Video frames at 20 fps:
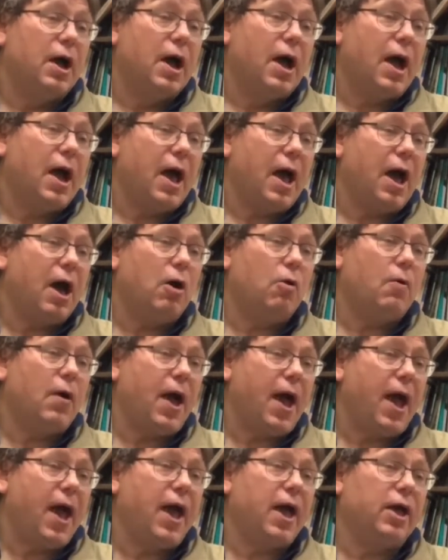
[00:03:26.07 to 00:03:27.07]
how
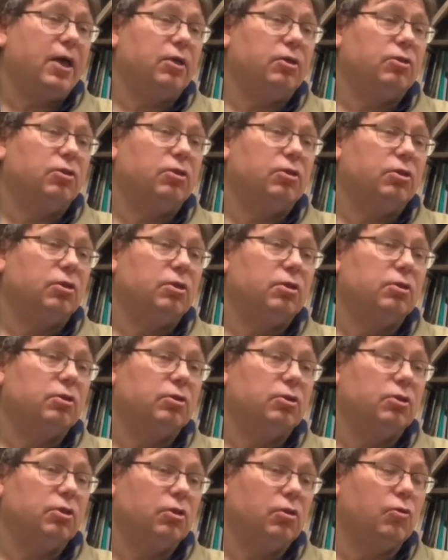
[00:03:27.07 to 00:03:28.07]
has
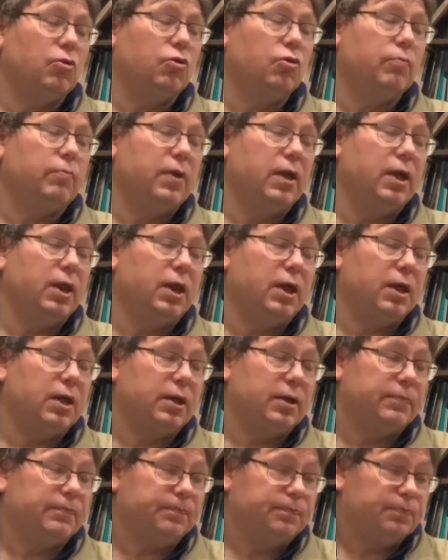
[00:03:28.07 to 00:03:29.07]
social
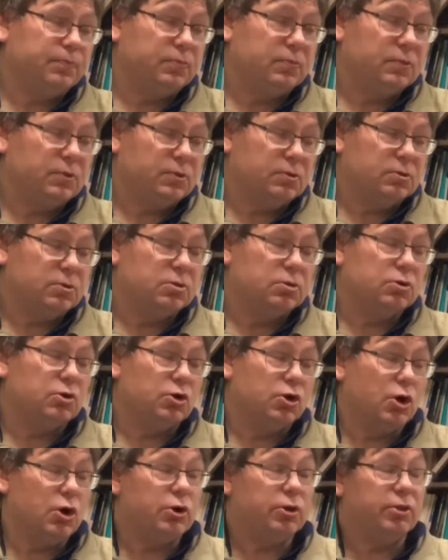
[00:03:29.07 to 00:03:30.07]
media
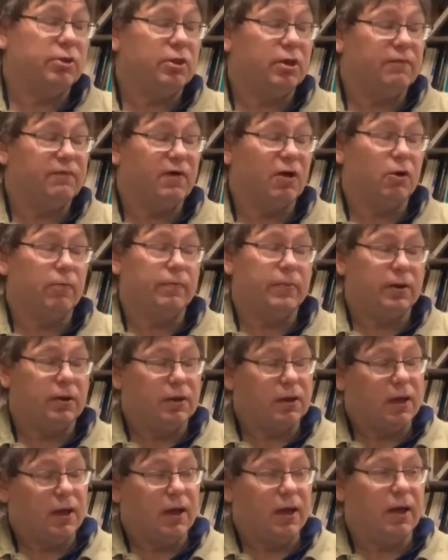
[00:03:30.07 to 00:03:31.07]
hurt the development
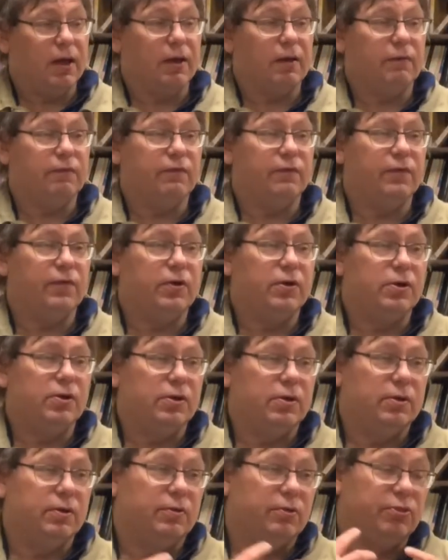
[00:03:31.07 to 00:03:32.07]
of
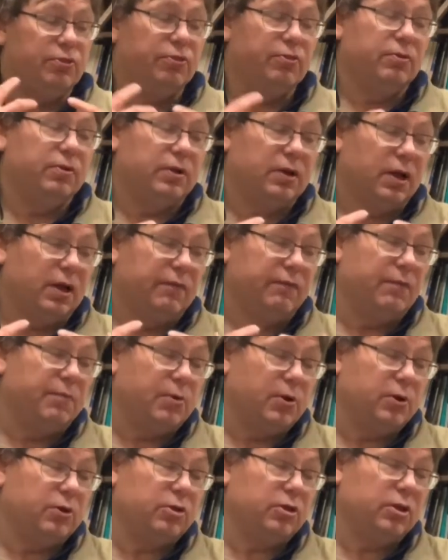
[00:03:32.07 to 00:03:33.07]
a
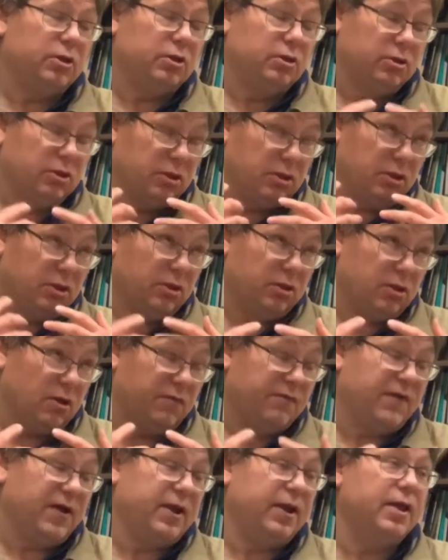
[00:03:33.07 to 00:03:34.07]
person's
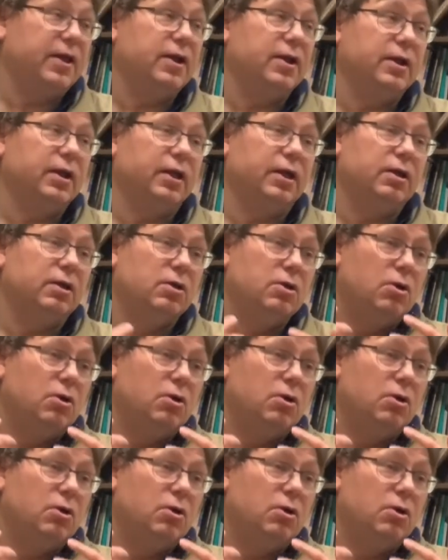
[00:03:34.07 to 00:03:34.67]
self-identity?